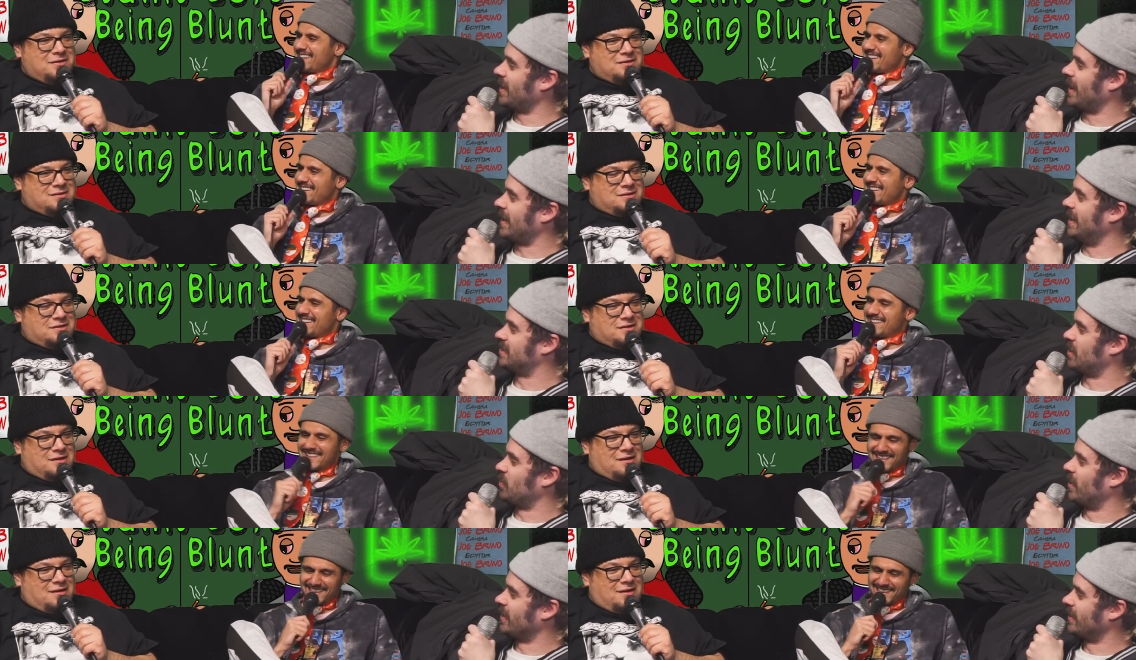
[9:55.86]
Speaker 1: like isn't
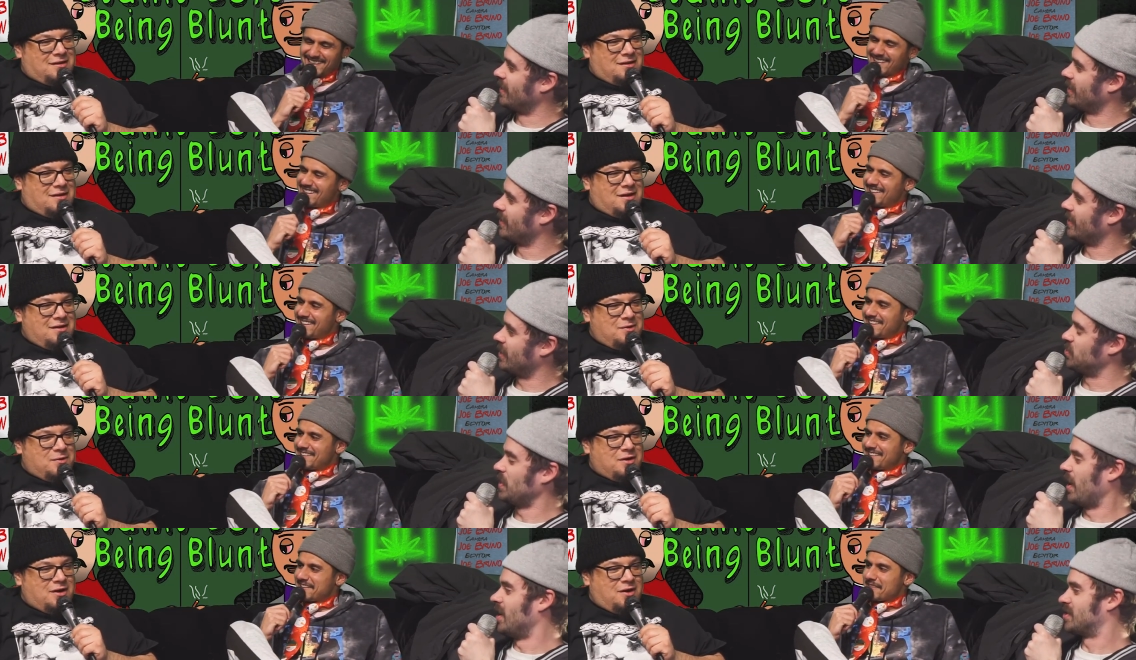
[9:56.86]
one? Because
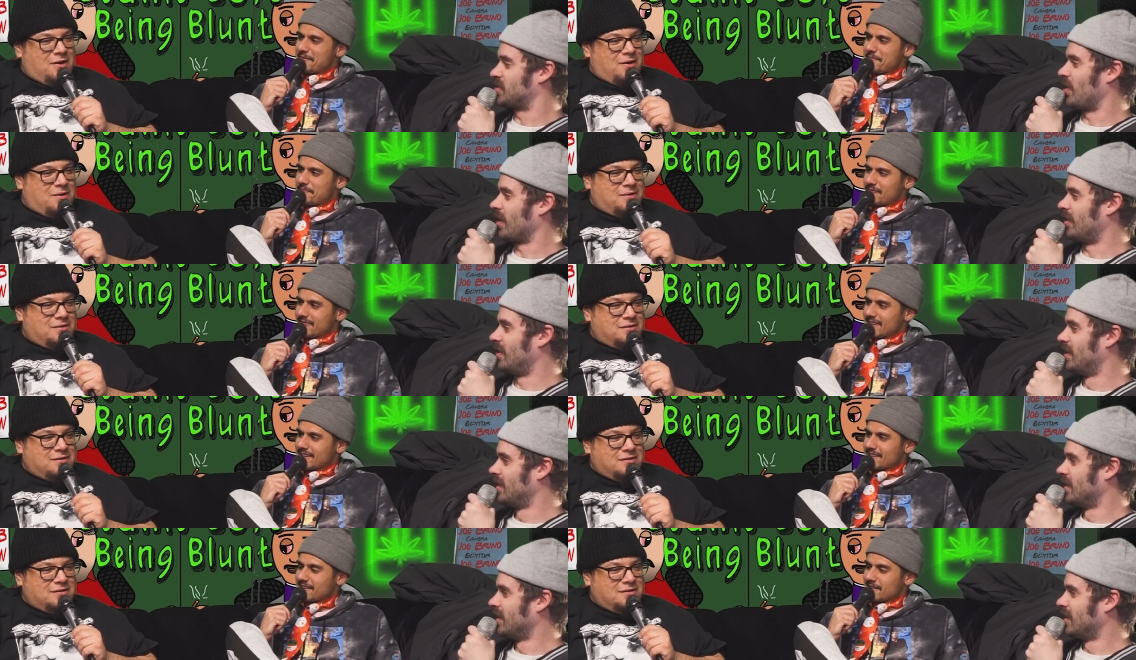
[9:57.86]
we all know. struggle.
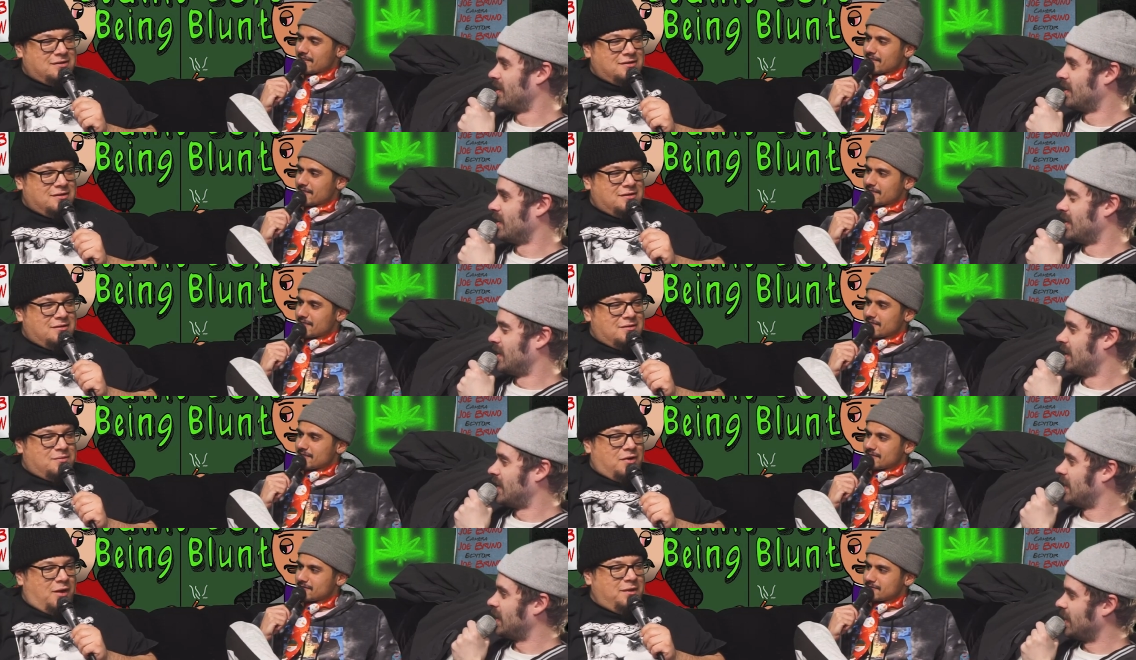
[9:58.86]

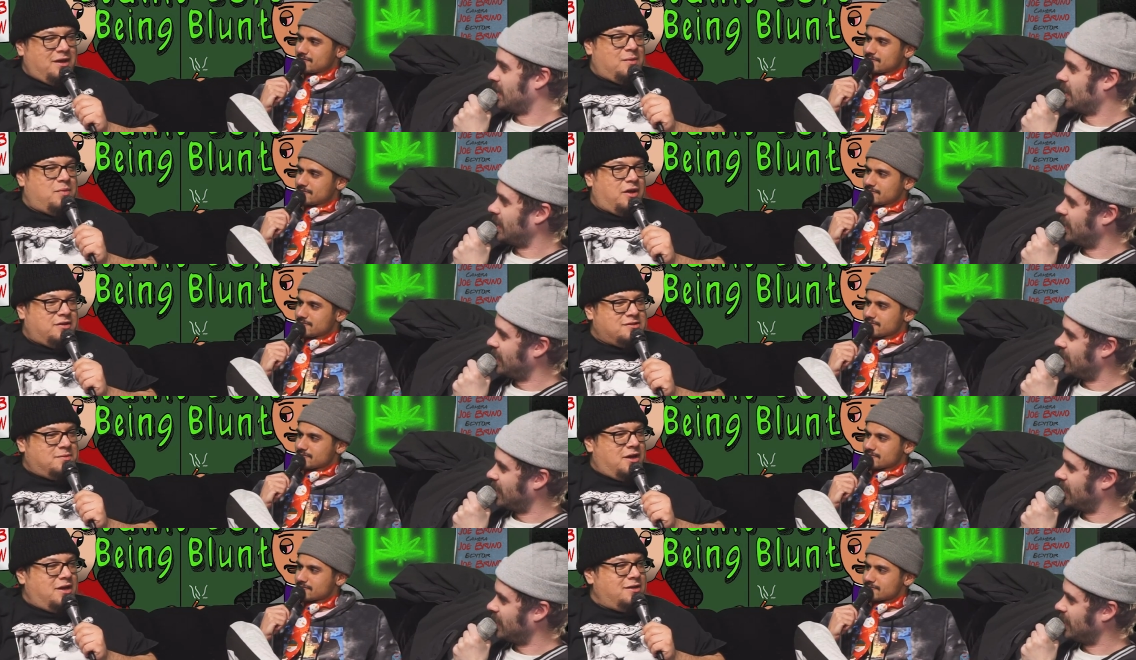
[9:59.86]
Speaker 2: Probably impulse
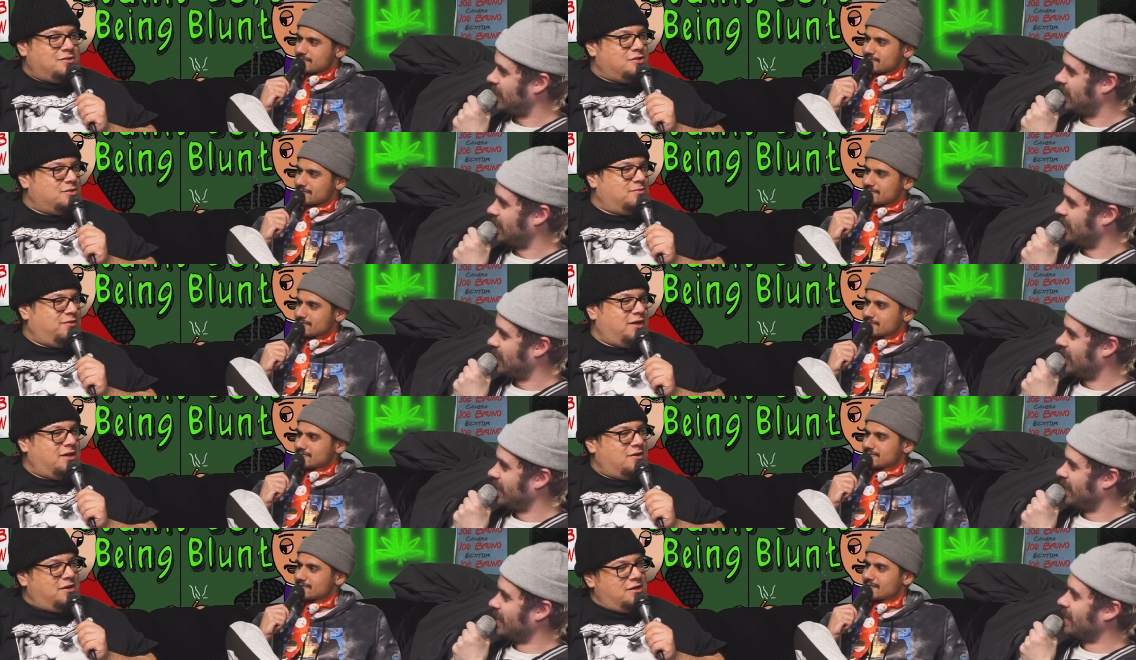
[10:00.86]
buying sh-
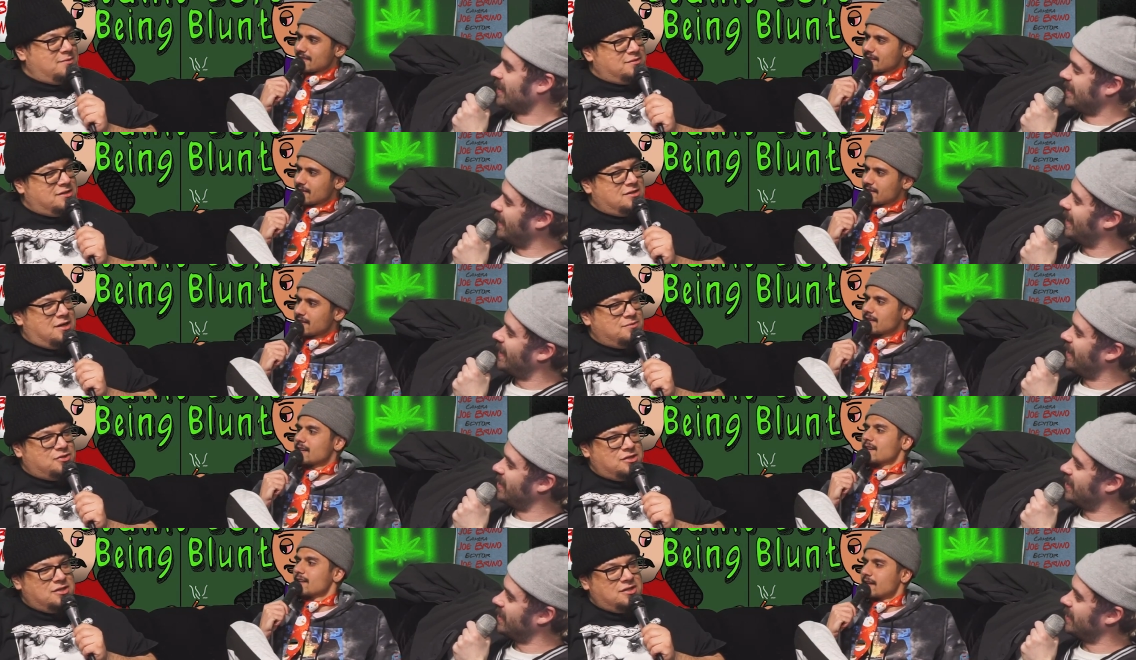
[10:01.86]
video games. Yeah. And dumb shit.